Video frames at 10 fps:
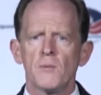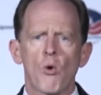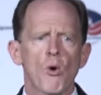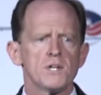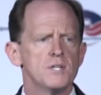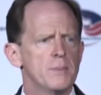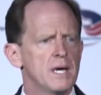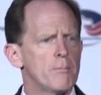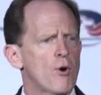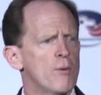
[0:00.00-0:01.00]
Court to be
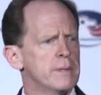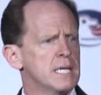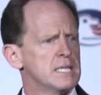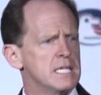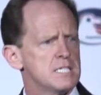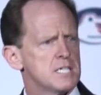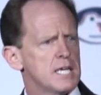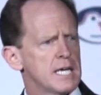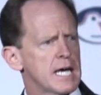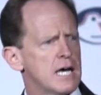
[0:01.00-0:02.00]
a permanently
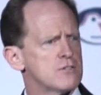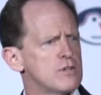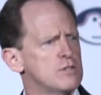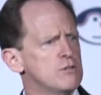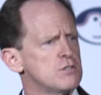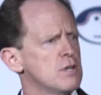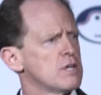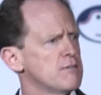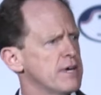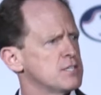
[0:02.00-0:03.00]
sitting constitutional
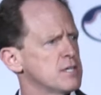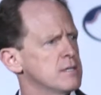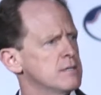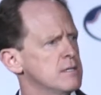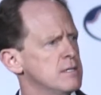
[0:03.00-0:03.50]
convention